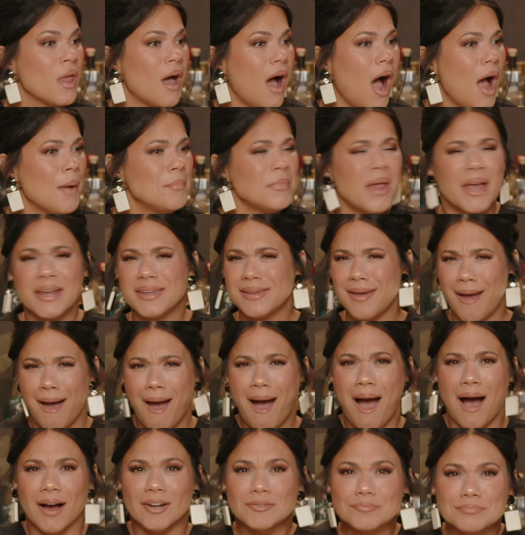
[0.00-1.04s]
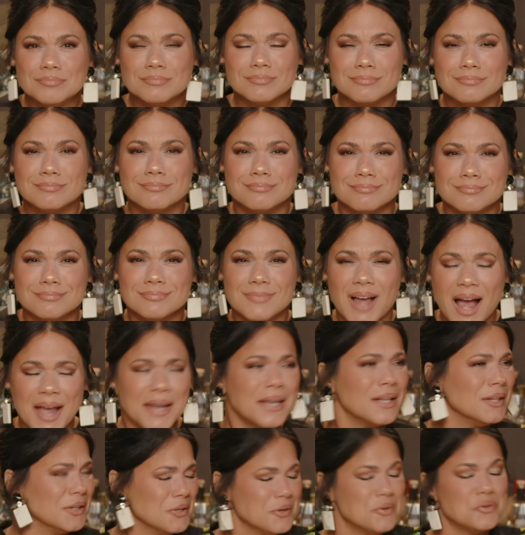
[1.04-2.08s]
I'm like, yeah, I
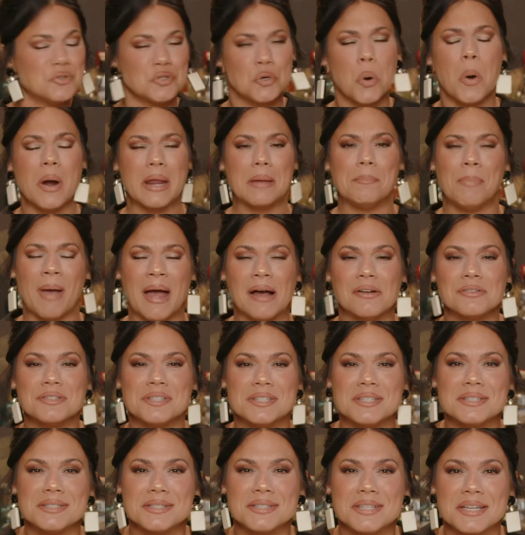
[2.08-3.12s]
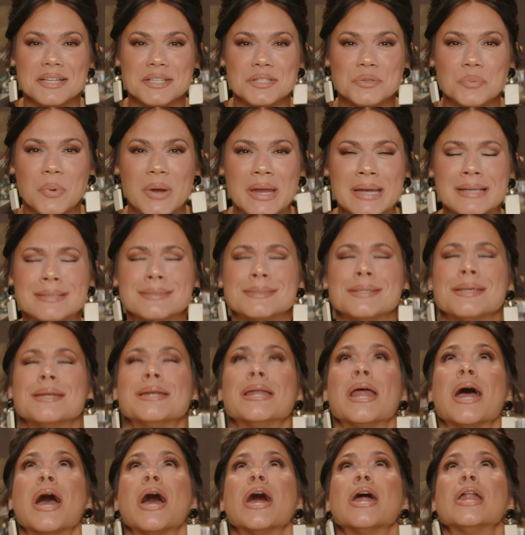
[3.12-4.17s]
can lose 20 pounds in six weeks.
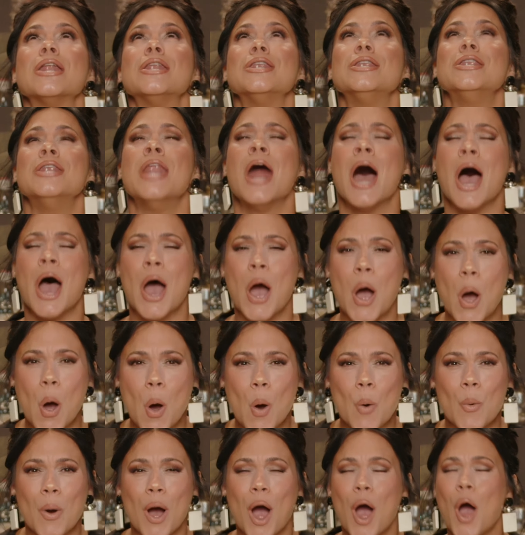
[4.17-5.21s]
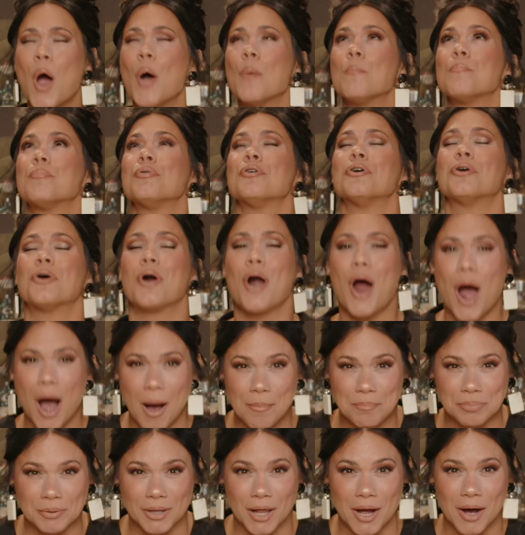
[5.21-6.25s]
No
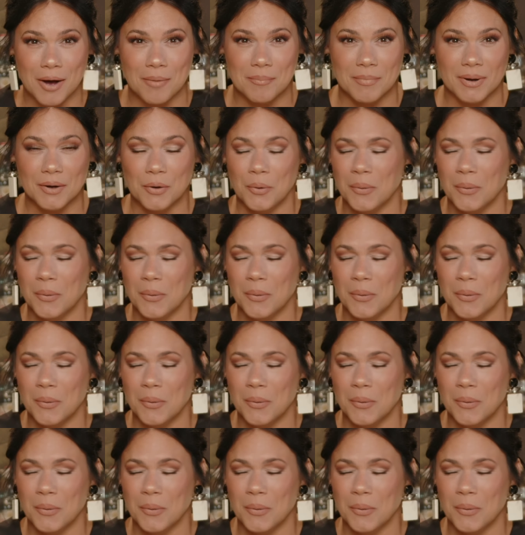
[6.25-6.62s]
problem.